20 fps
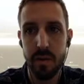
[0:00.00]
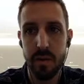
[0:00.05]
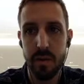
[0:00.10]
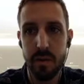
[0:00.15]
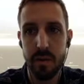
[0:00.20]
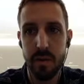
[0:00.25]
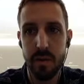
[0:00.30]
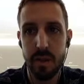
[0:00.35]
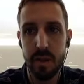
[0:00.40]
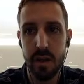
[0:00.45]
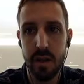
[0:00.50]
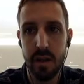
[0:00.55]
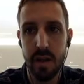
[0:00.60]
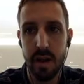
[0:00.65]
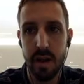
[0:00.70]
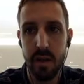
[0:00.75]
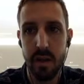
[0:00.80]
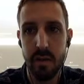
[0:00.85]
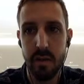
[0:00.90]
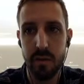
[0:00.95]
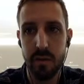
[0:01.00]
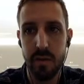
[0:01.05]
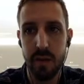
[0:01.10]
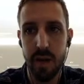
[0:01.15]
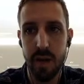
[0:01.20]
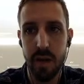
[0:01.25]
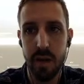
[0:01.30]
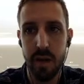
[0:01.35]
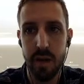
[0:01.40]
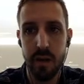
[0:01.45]
see that we've
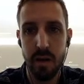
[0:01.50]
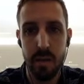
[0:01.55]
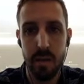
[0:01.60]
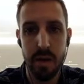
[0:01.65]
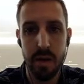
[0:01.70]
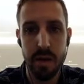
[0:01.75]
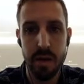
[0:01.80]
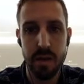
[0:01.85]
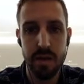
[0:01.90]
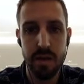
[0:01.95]
got a page